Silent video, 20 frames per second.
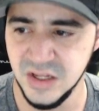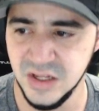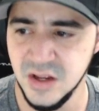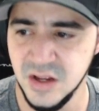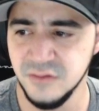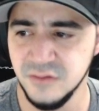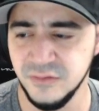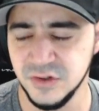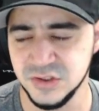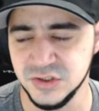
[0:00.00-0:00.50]

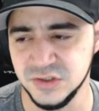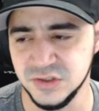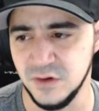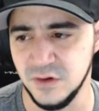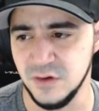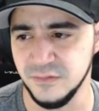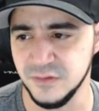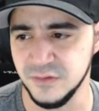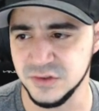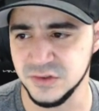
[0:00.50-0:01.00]
First of
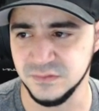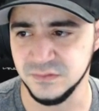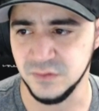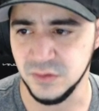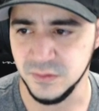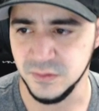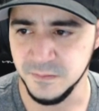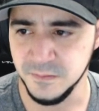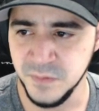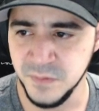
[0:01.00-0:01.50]

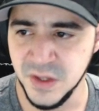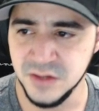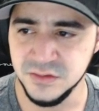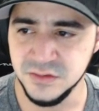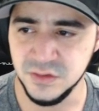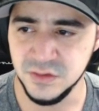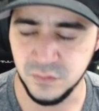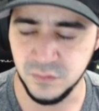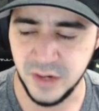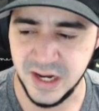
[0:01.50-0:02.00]
all,
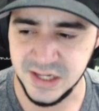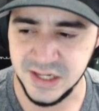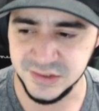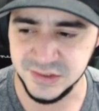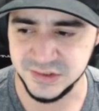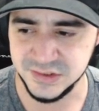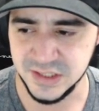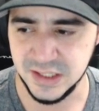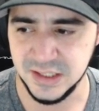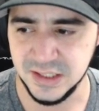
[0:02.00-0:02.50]
the range
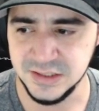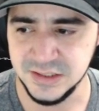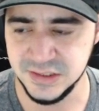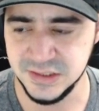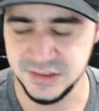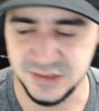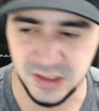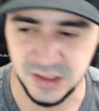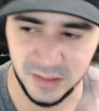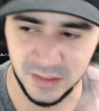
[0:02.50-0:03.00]
set.
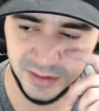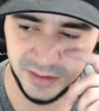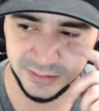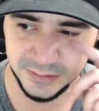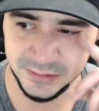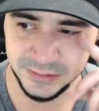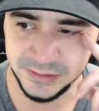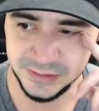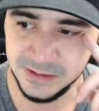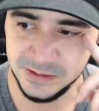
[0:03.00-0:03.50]
Let's talk about
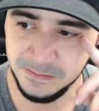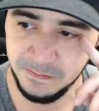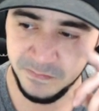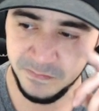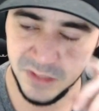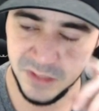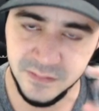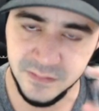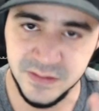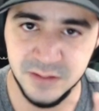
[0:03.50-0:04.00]
this.
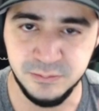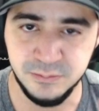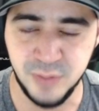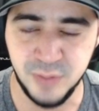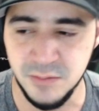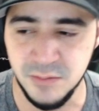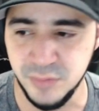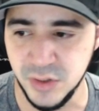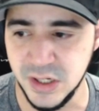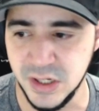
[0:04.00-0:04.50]
The
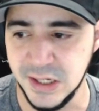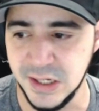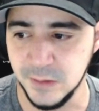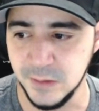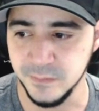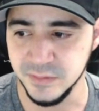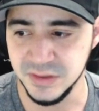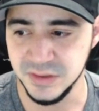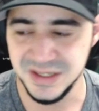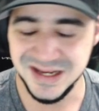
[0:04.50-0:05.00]
Bumble
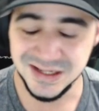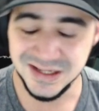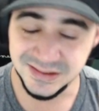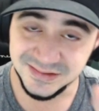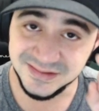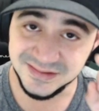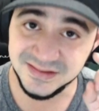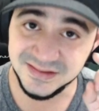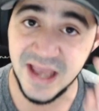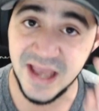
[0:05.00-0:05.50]
Helm.
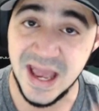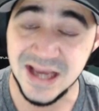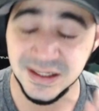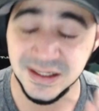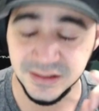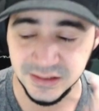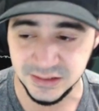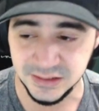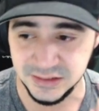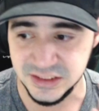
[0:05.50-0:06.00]

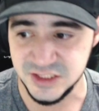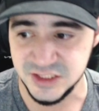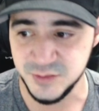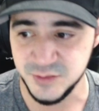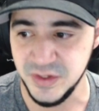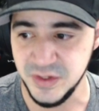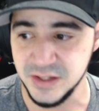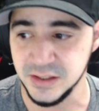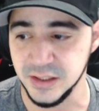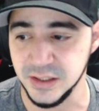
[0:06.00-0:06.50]
Technically
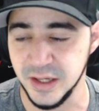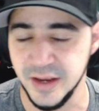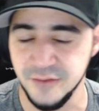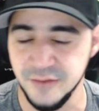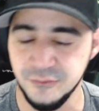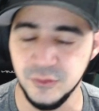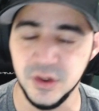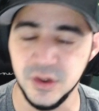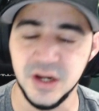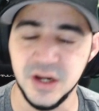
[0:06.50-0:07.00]
speaking,
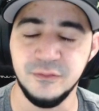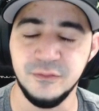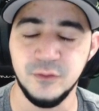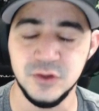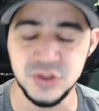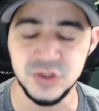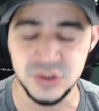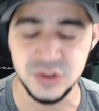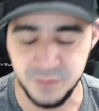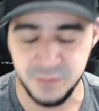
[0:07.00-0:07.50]
if we're
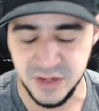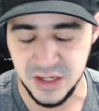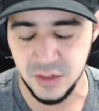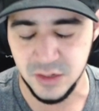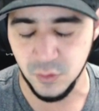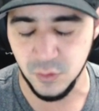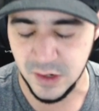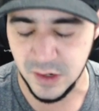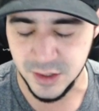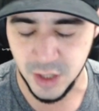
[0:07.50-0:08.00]
just
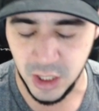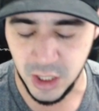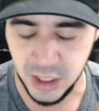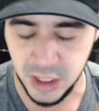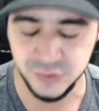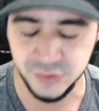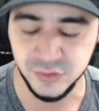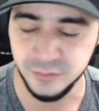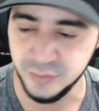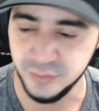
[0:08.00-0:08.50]
being
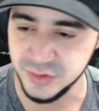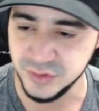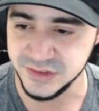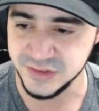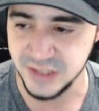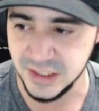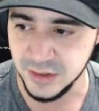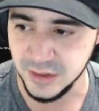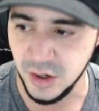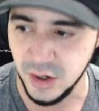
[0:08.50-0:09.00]

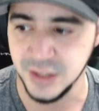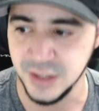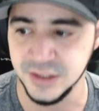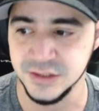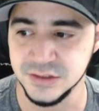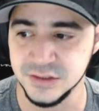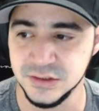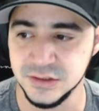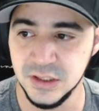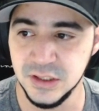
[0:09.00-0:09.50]
100%
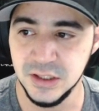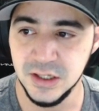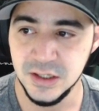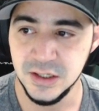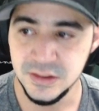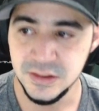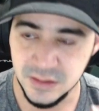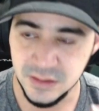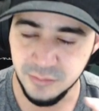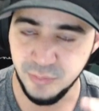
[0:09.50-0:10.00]
honest,
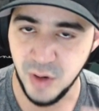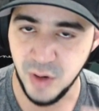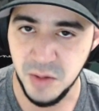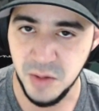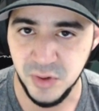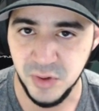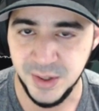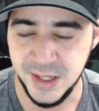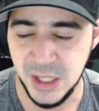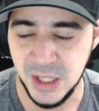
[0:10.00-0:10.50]
the
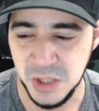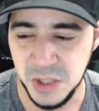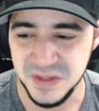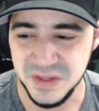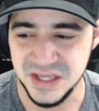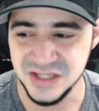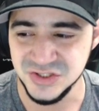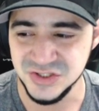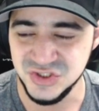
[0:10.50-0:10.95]
Bumble Helm is